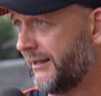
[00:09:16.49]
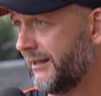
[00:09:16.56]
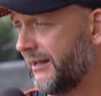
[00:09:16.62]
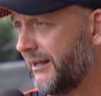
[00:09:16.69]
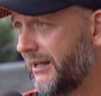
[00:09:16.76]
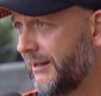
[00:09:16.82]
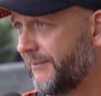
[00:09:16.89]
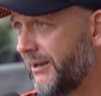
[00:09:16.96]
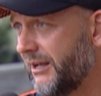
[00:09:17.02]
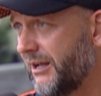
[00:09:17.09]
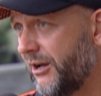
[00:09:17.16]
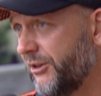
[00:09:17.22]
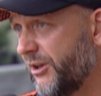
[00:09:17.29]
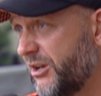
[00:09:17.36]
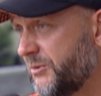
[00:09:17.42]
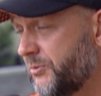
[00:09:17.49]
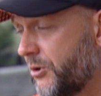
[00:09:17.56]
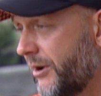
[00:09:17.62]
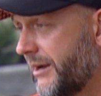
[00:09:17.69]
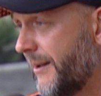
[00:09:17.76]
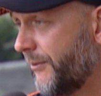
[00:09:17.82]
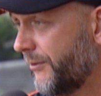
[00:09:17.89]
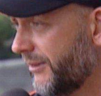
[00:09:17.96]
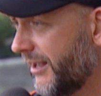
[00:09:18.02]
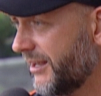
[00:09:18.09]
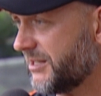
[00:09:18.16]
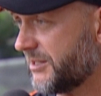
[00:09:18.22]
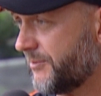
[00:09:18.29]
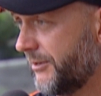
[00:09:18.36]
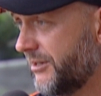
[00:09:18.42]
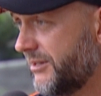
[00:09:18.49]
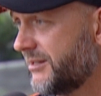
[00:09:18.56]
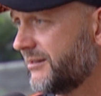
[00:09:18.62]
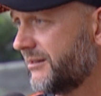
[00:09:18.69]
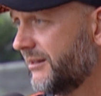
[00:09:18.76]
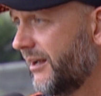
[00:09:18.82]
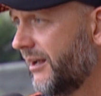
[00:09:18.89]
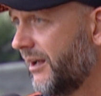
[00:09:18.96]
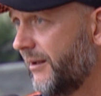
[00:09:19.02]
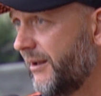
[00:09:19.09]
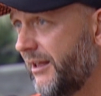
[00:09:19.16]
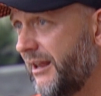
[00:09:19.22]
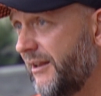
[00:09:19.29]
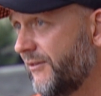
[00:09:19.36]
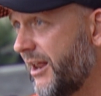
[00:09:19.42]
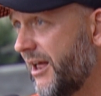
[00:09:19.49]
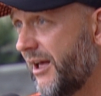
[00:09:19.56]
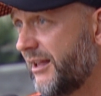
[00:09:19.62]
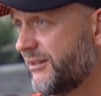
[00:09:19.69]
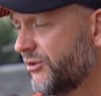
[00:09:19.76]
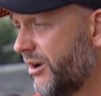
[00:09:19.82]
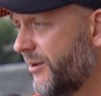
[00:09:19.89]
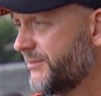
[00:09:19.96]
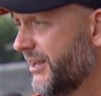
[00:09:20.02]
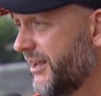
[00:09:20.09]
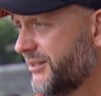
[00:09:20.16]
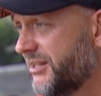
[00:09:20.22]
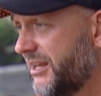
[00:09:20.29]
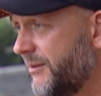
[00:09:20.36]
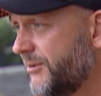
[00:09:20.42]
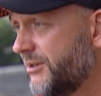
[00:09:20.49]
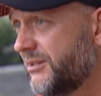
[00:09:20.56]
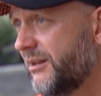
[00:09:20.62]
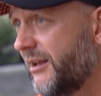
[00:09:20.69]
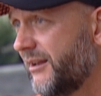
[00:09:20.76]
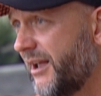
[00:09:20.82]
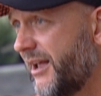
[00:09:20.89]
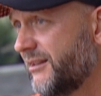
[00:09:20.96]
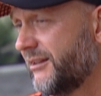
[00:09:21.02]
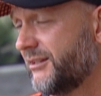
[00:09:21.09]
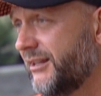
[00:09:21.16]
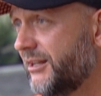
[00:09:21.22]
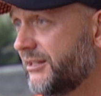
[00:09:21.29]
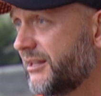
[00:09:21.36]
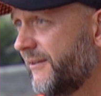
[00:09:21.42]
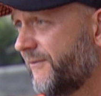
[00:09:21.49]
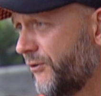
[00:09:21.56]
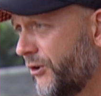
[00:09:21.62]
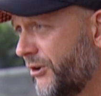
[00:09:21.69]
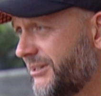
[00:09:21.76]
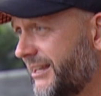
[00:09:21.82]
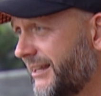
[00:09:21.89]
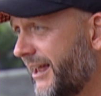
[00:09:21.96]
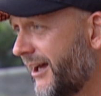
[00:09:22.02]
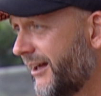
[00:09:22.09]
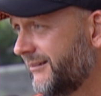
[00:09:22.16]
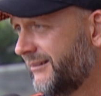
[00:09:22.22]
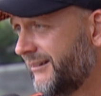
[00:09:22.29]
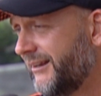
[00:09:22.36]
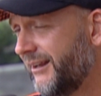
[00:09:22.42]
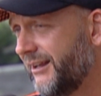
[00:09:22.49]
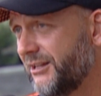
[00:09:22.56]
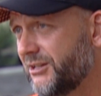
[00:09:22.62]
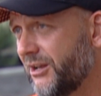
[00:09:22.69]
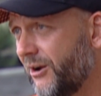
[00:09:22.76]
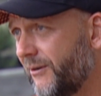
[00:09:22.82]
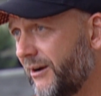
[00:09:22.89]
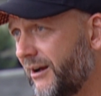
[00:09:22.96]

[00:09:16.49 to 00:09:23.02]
I was quite happy with our spinners, and even at times our seamers. As I said, it's their first hit out, so